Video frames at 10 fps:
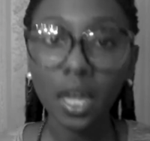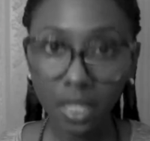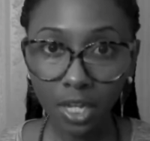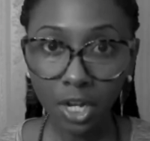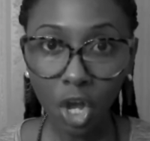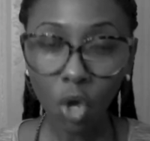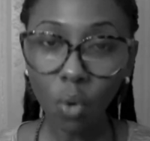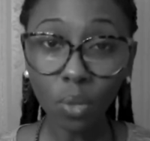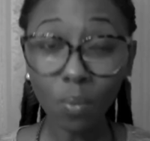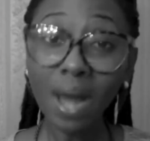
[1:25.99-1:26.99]
You know,
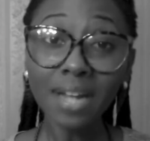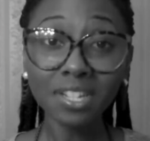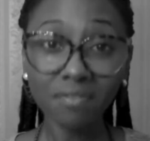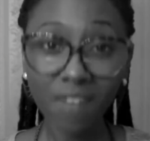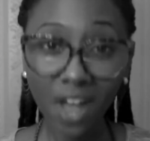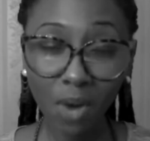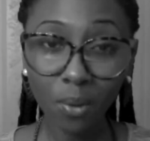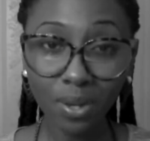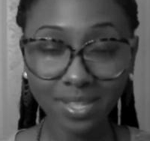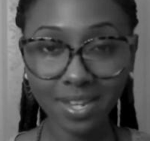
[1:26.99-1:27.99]
we watched the
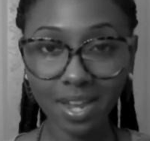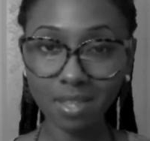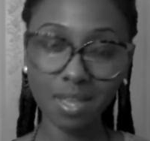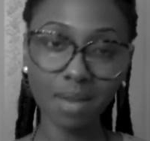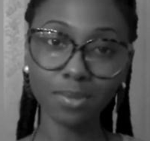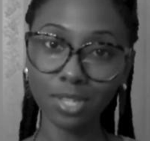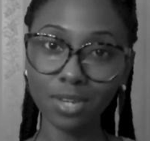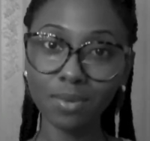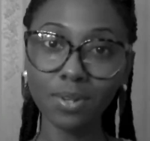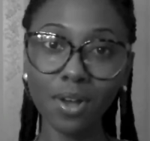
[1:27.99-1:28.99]
fireworks together, that was
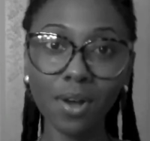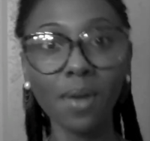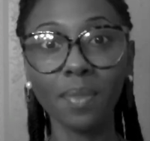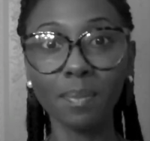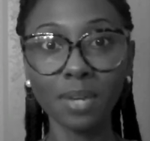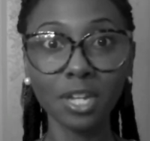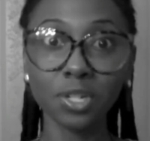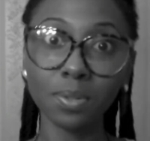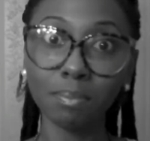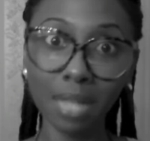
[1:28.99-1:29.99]
cute and all on the
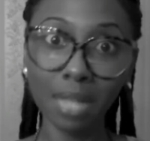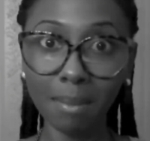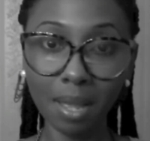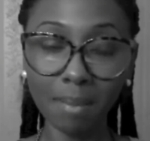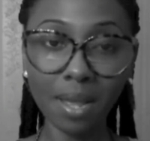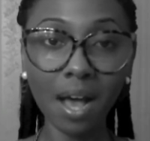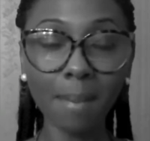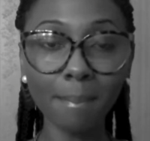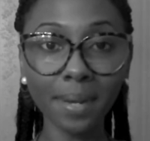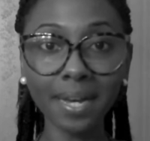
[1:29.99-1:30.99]
beach, blah, blah, blah.
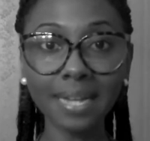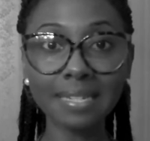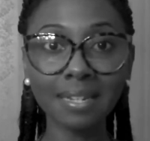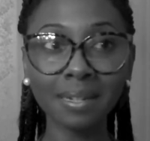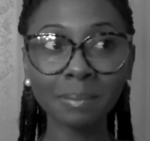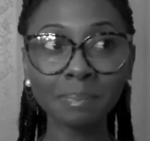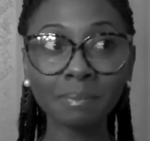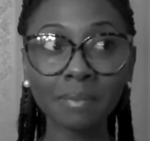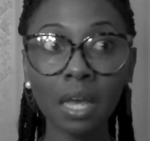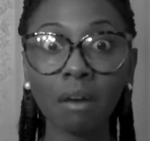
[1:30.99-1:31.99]
But
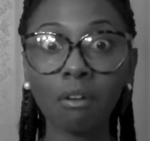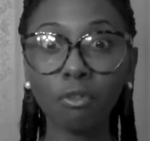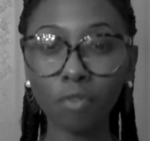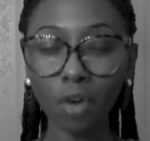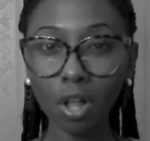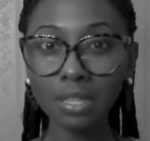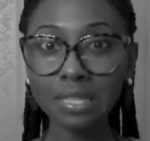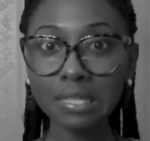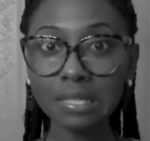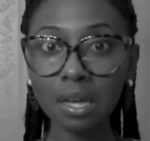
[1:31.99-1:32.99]
fall
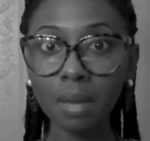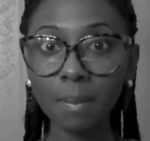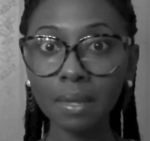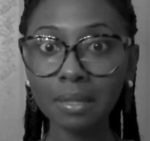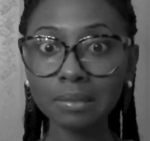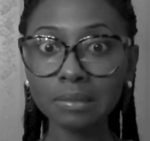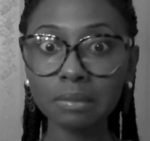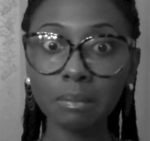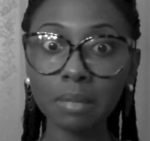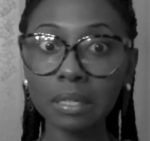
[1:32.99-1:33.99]
is coming,
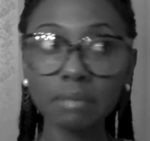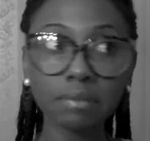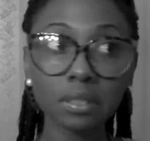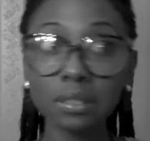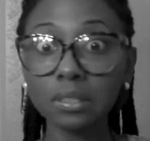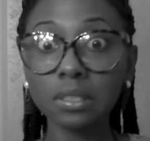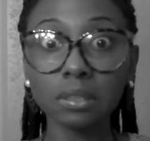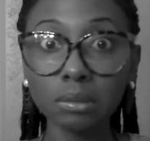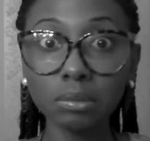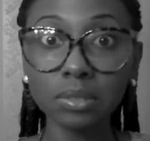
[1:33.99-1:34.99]
so I might have to cut you
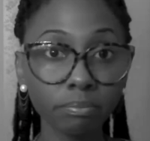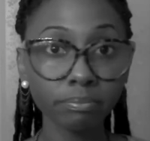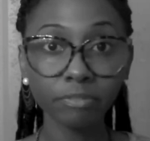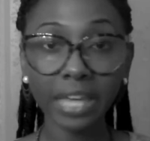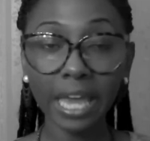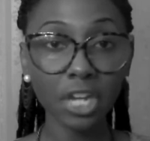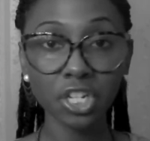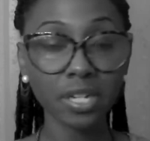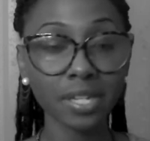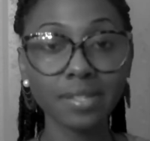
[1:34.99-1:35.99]
loose.
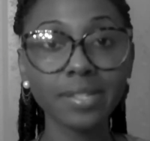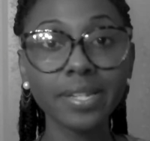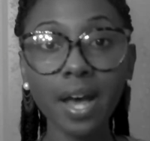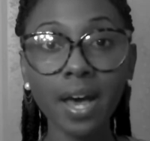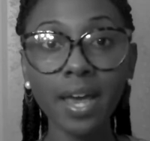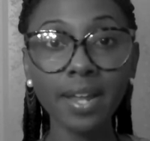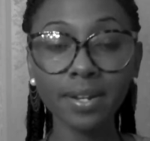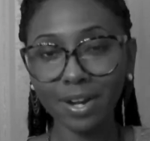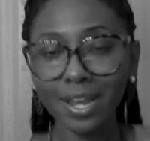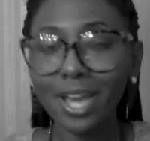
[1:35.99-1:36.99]
Vacation is
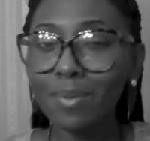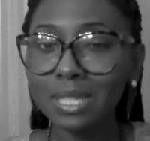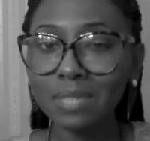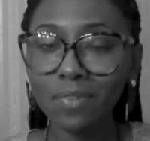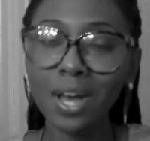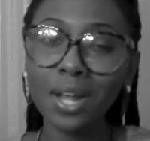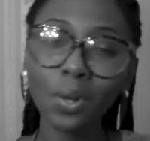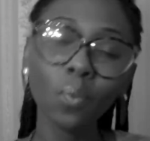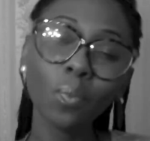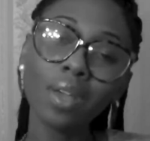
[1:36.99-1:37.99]
done. It was
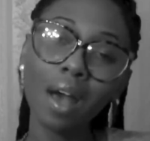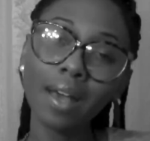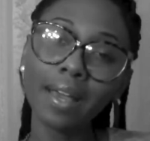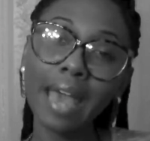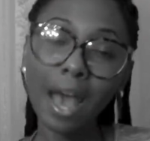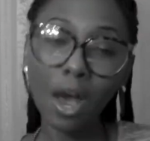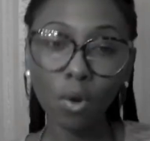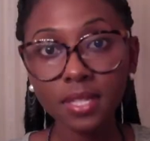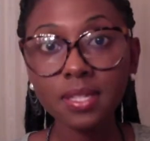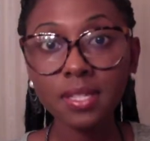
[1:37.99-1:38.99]
fun. We hung
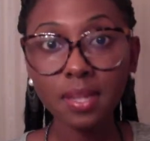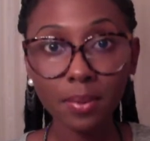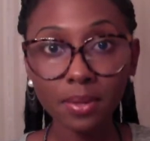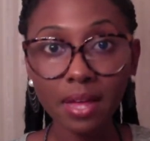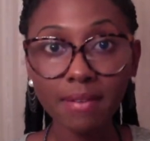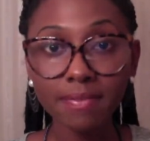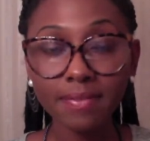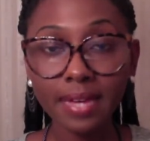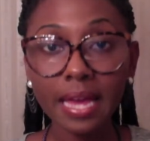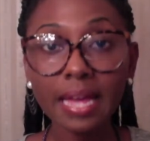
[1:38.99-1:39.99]
out. Summer love
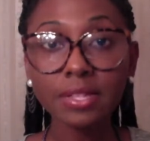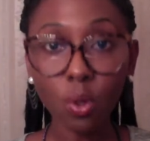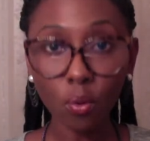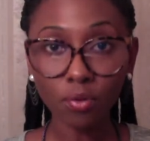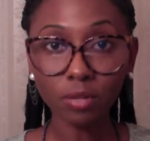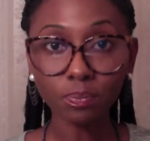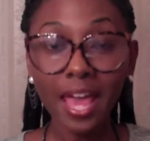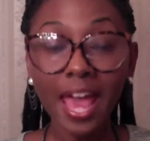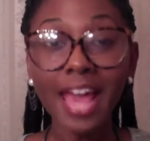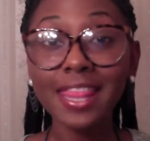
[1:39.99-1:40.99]
is over.
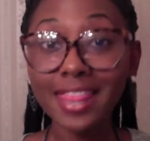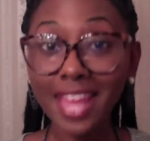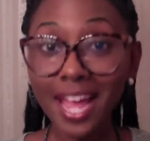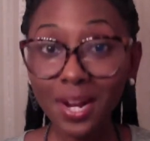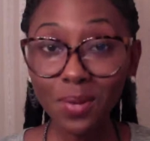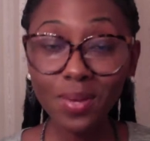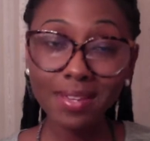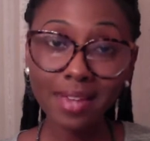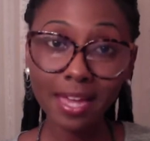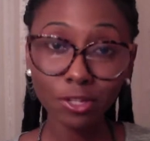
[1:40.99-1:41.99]
And then we
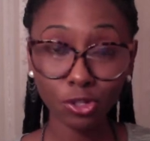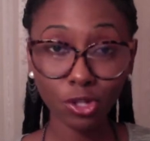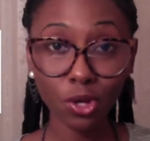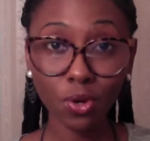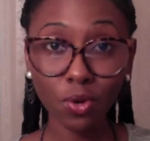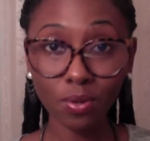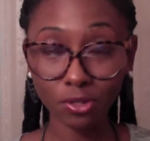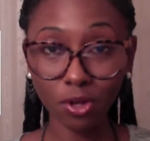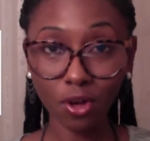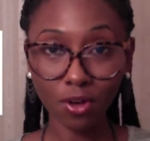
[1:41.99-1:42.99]
get into what's
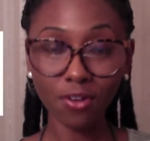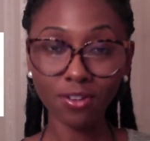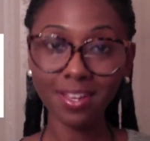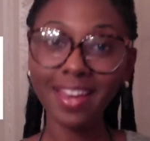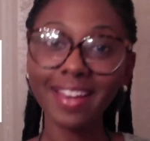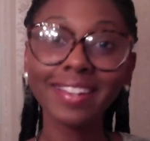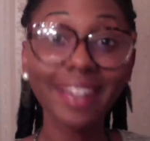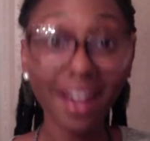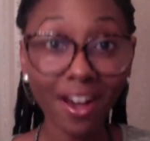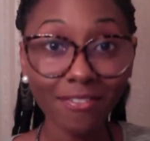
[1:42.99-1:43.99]
called
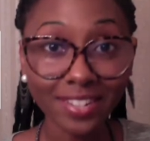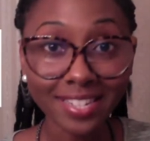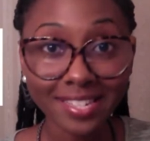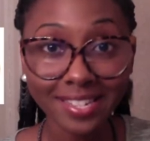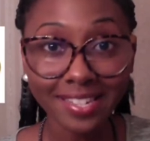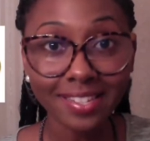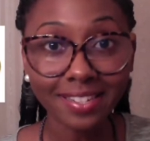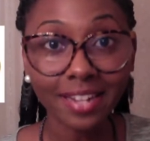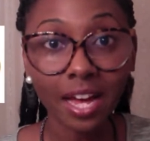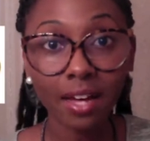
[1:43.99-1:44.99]
cuffin
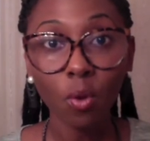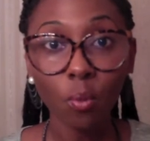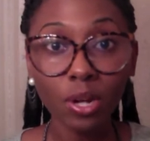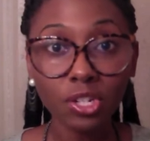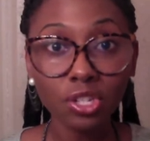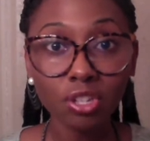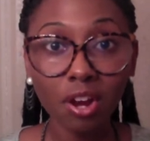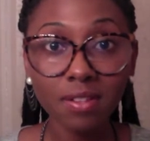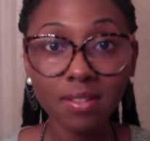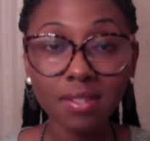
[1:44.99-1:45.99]
season, which
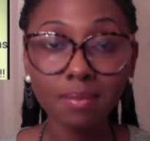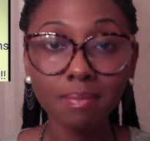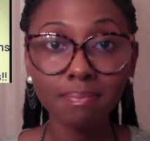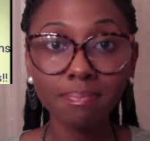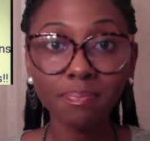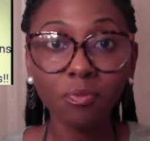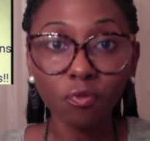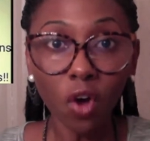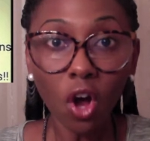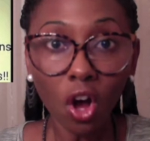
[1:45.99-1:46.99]
starts
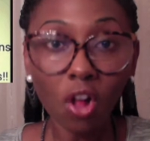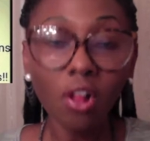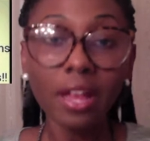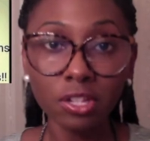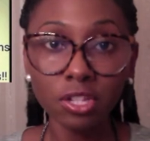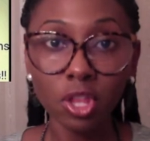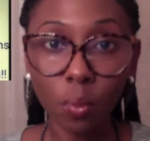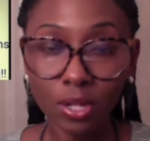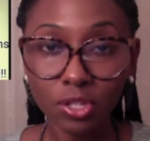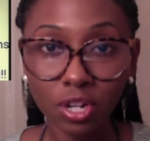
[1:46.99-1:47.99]
fall into the
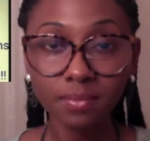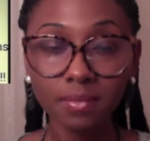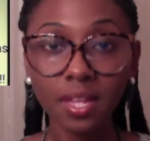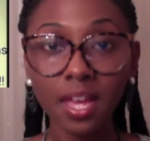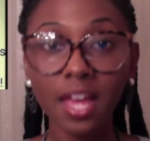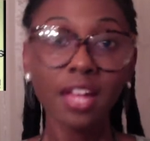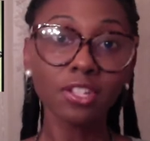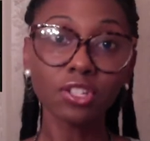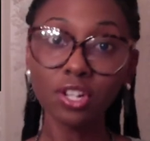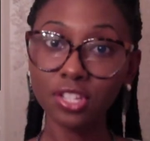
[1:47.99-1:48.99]
winter. It
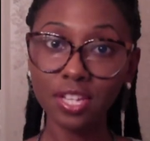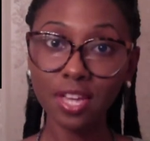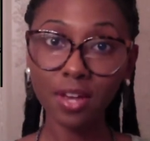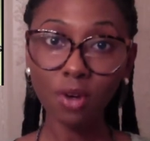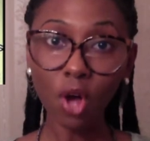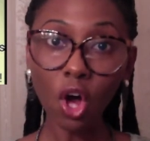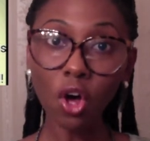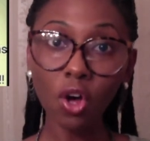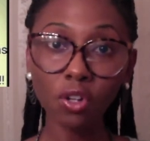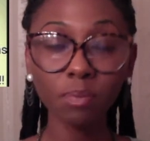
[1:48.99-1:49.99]
starts to get
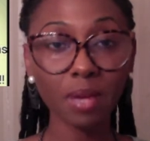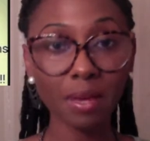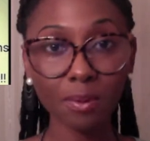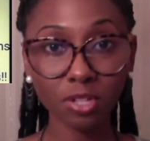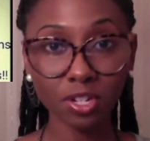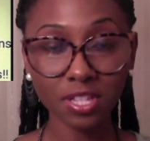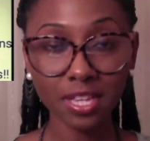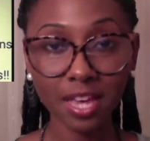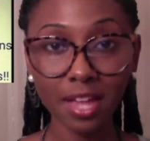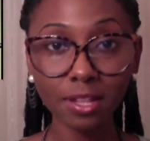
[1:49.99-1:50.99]
cold. People start to get